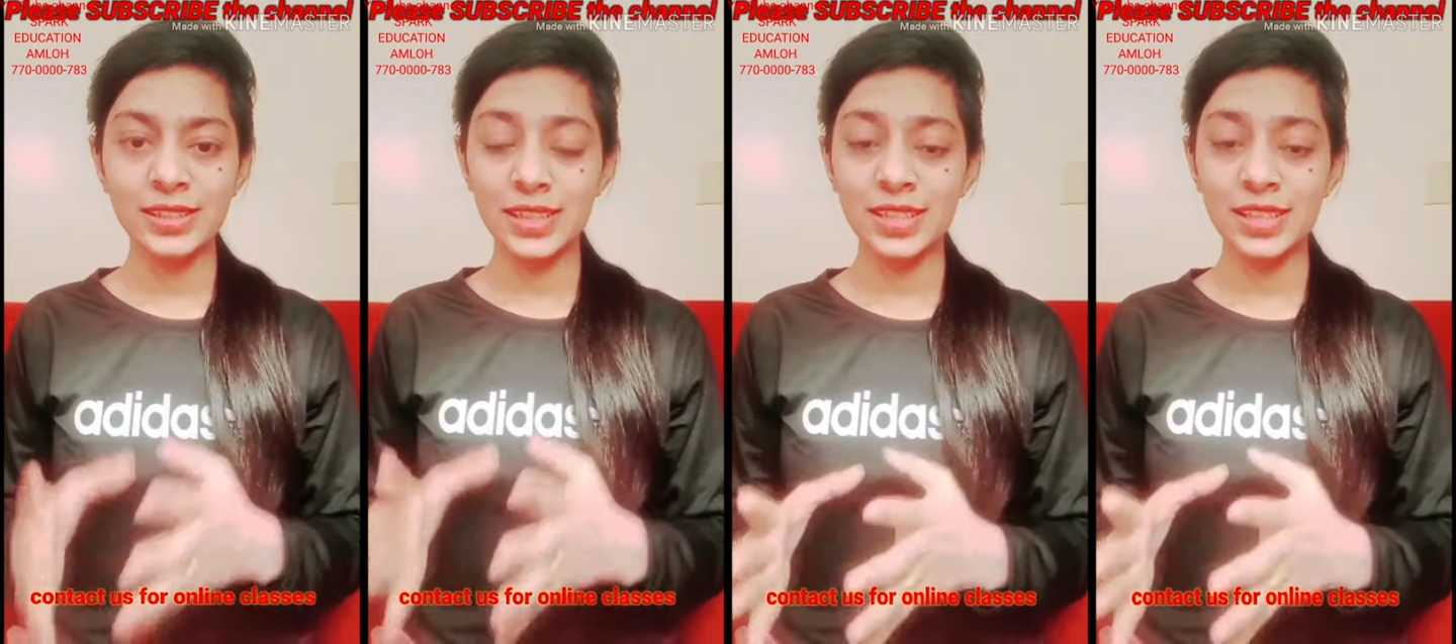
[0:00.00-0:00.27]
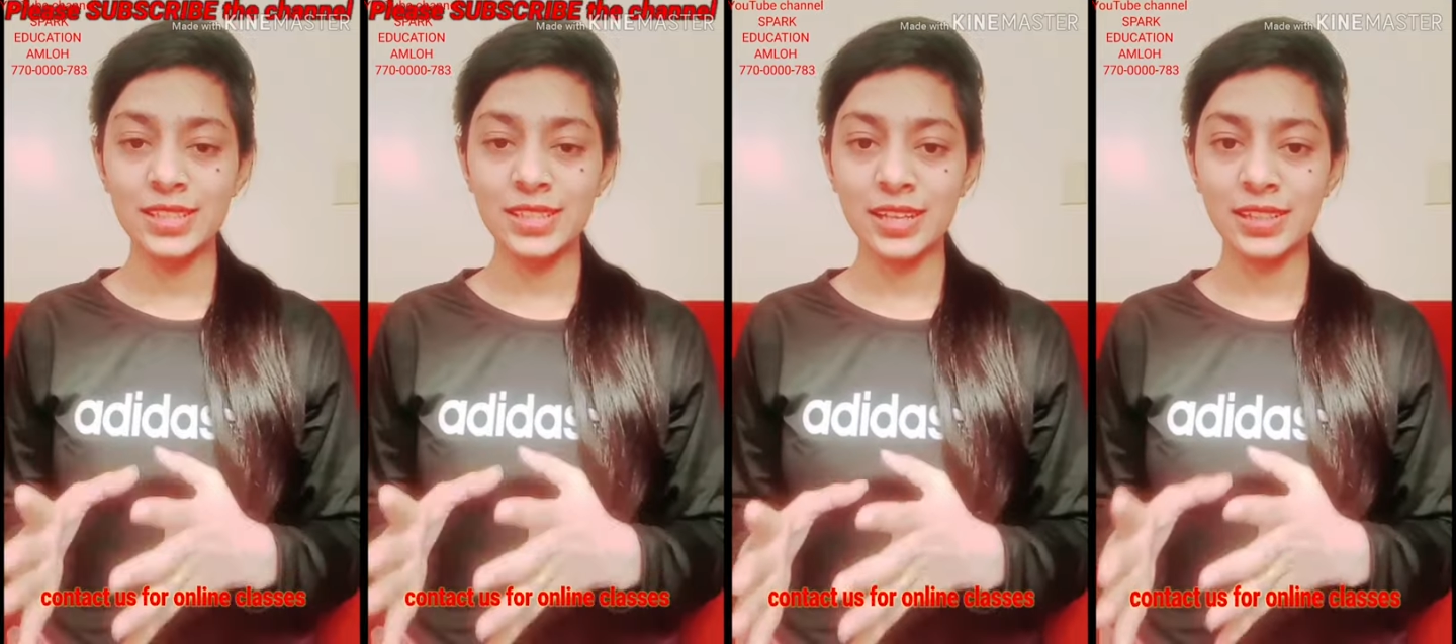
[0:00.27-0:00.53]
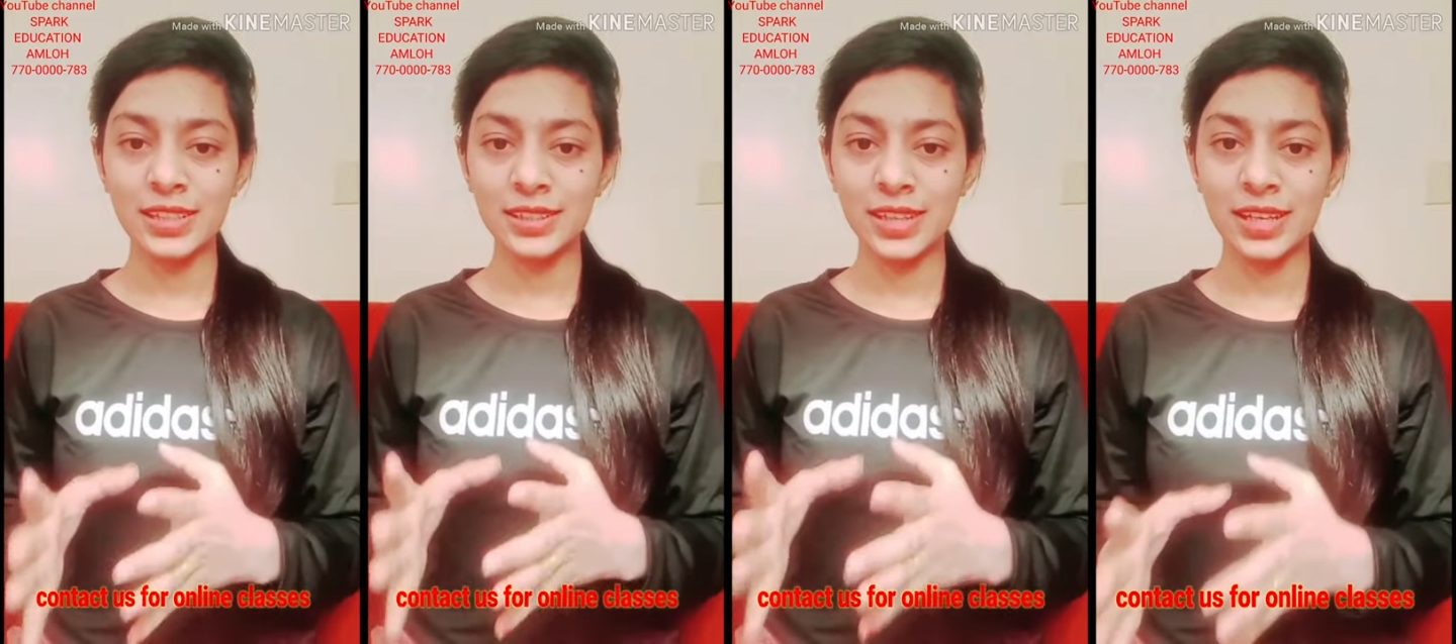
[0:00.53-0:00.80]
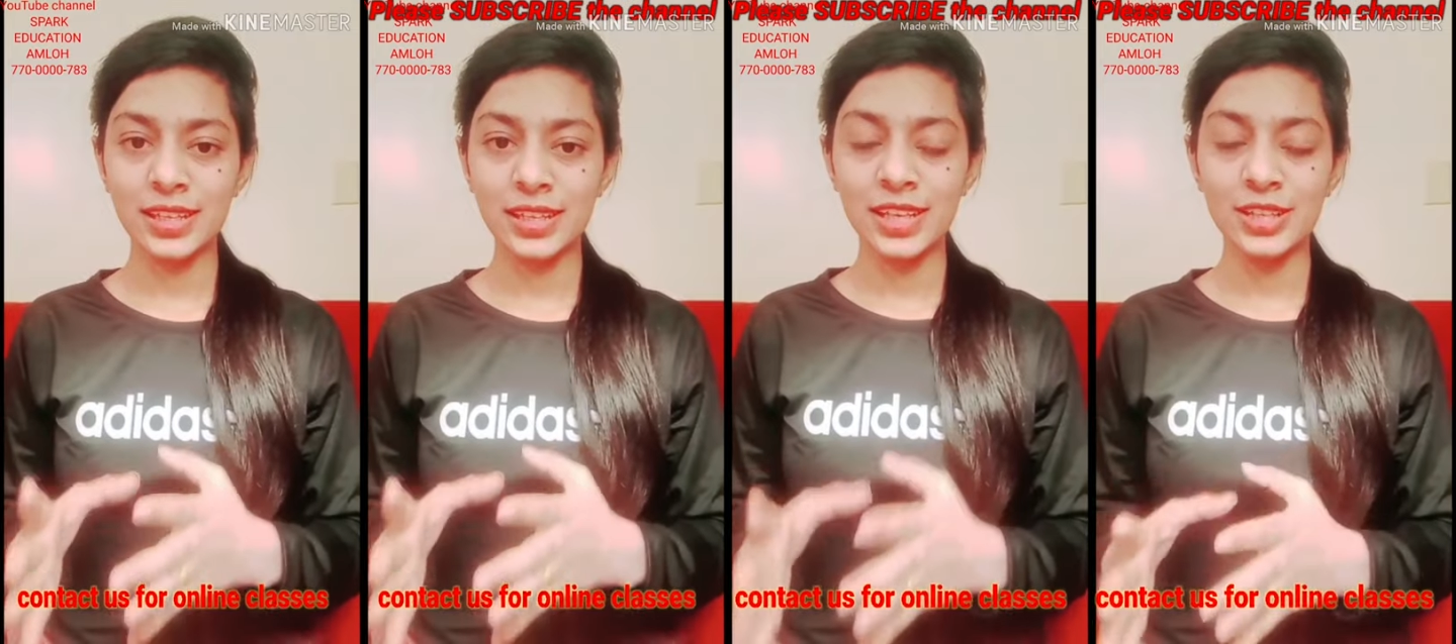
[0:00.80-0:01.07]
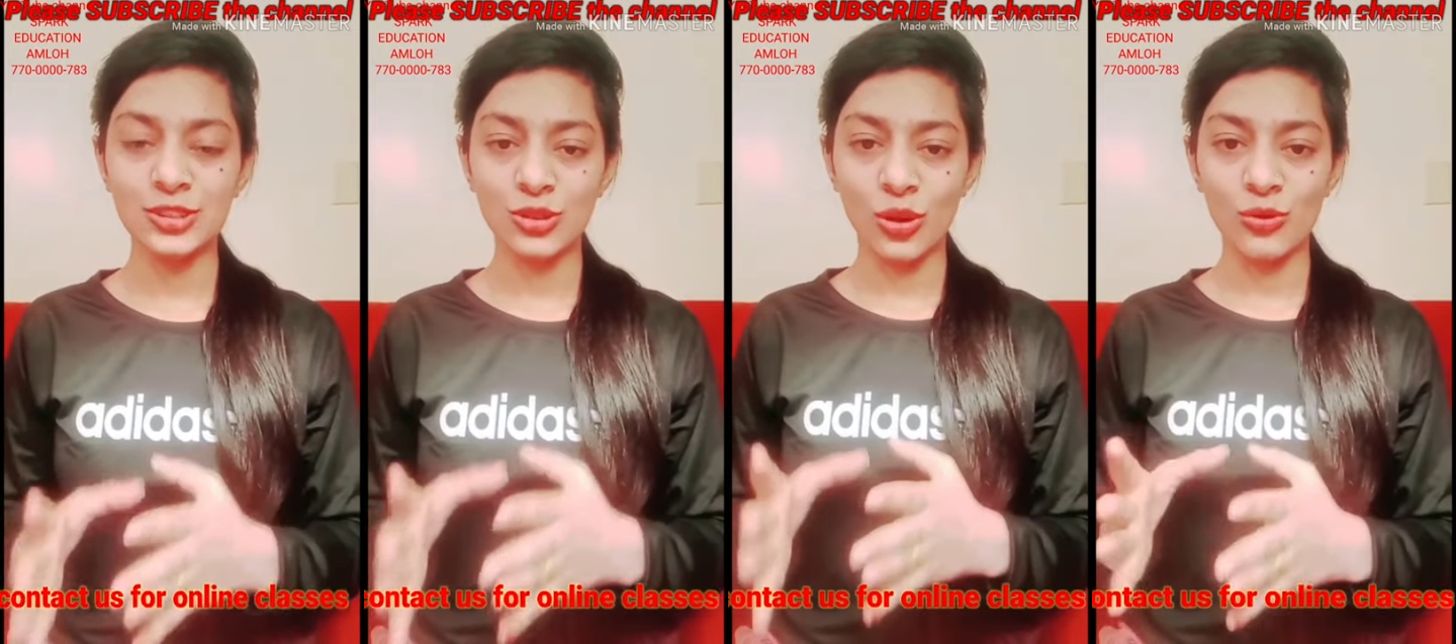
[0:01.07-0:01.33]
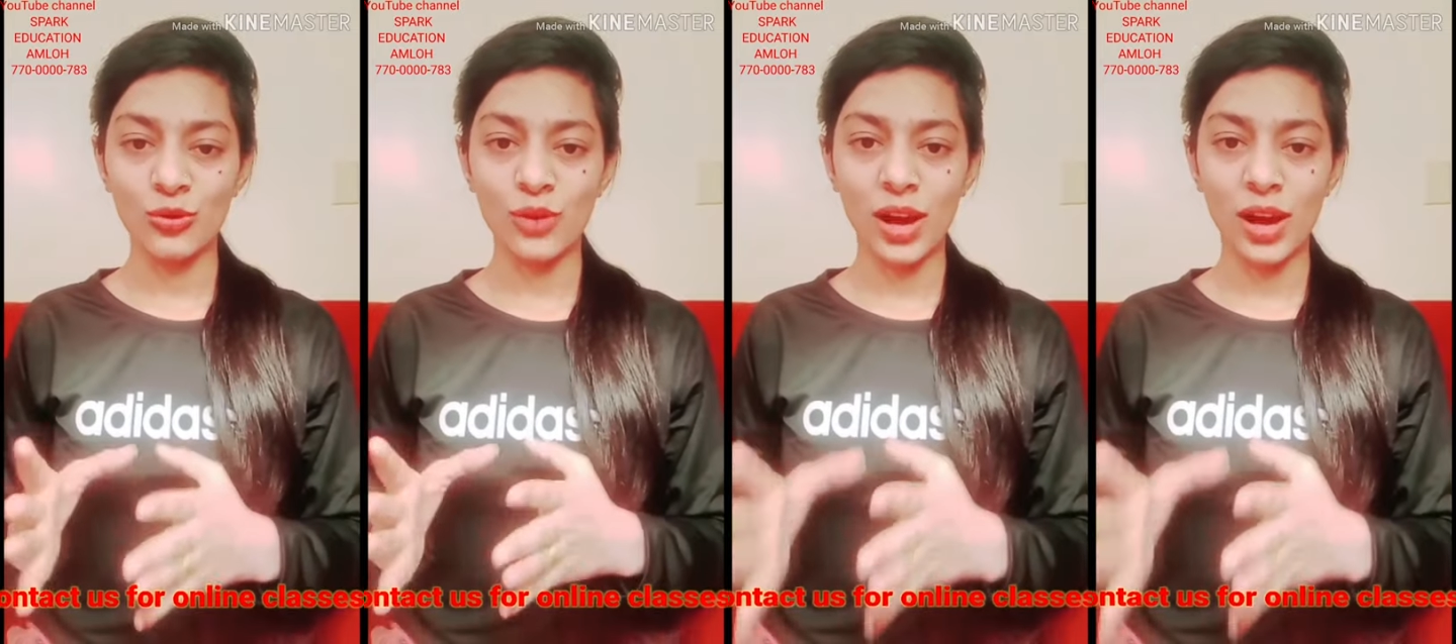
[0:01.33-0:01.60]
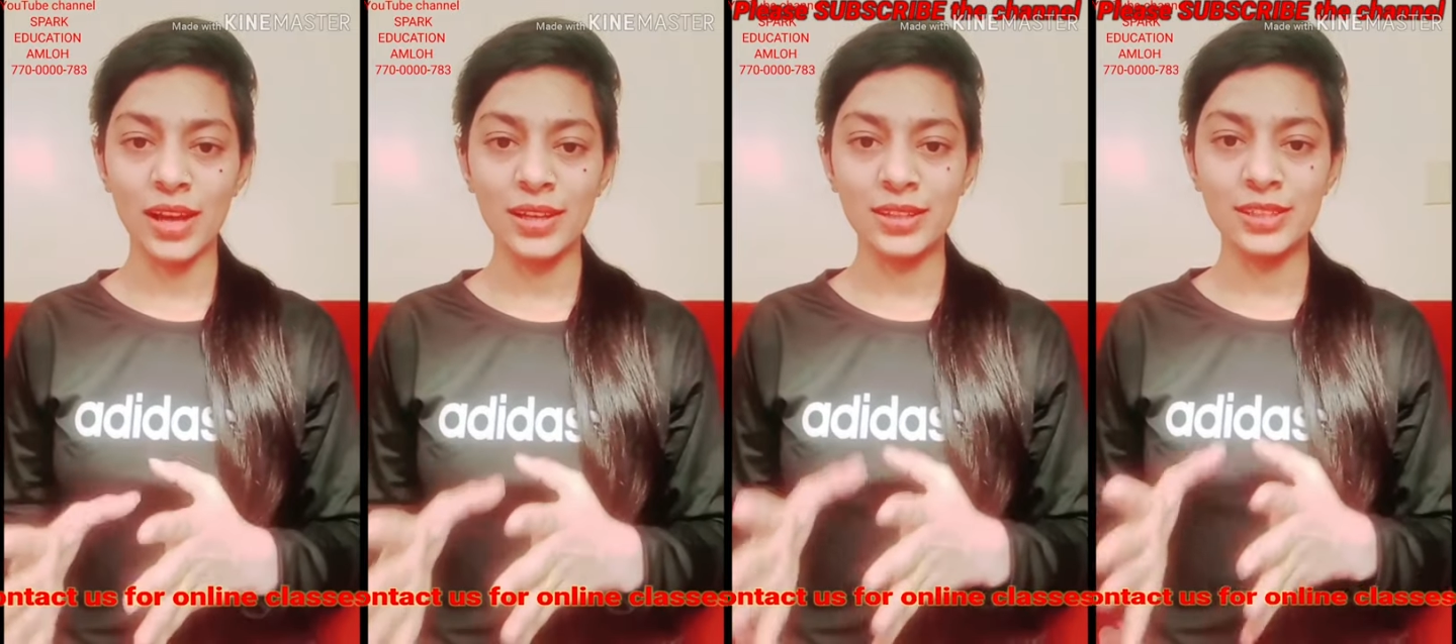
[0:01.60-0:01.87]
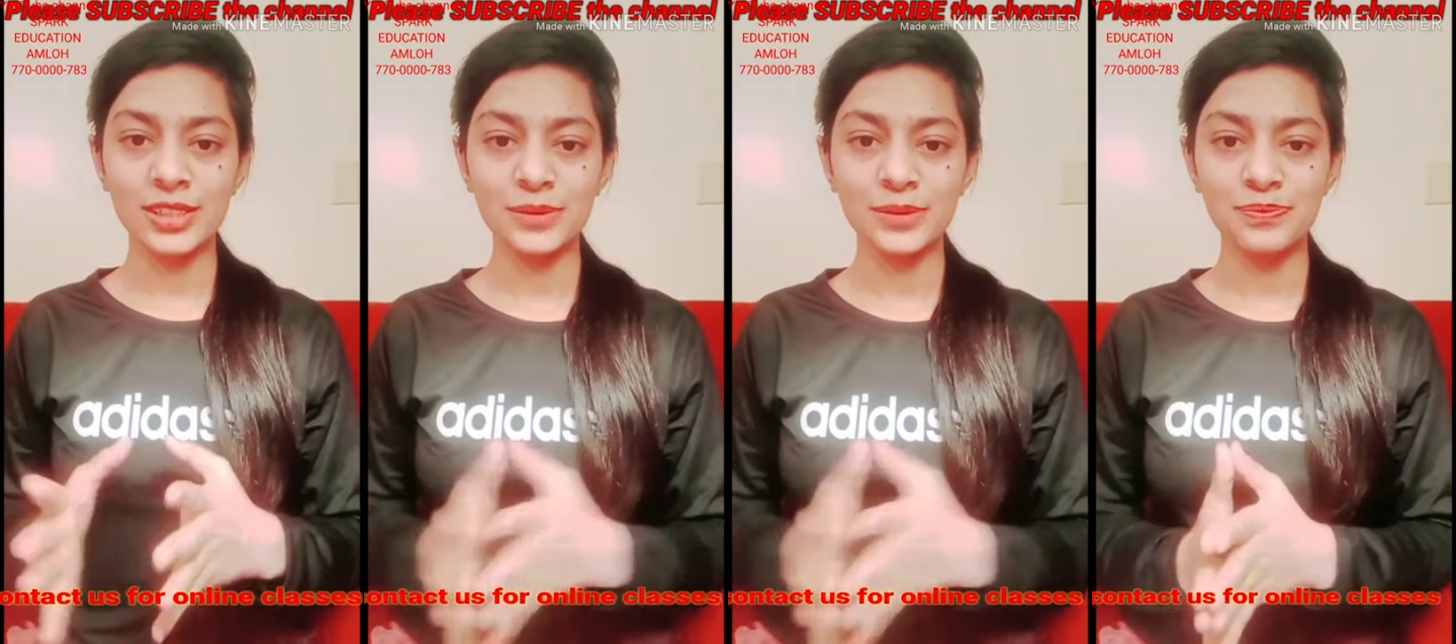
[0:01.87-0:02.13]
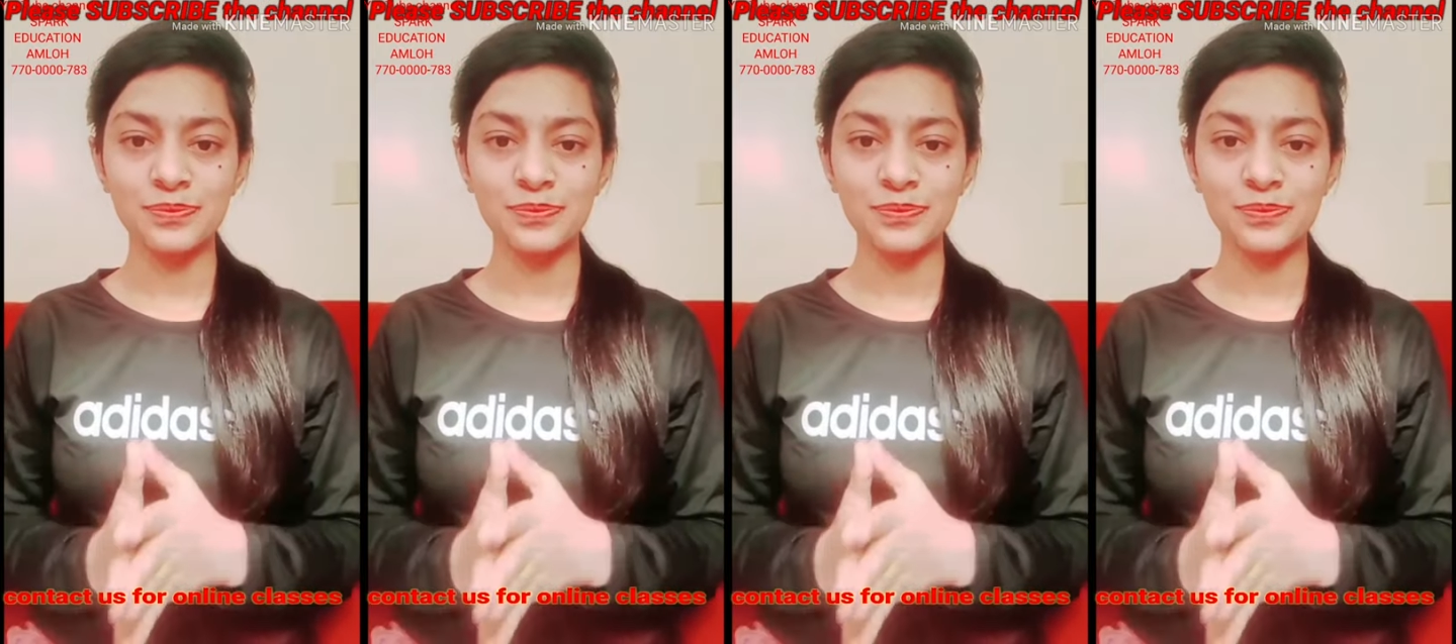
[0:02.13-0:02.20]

These are the techniques of IELTS.